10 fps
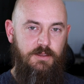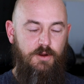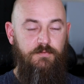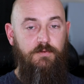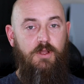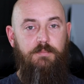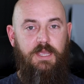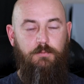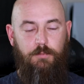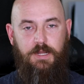Overall,
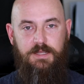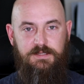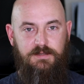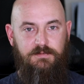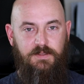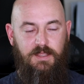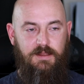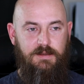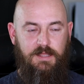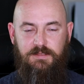mine were positive,
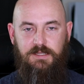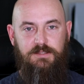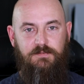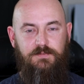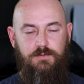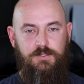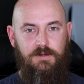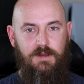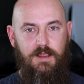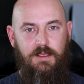and I think in the
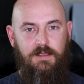future,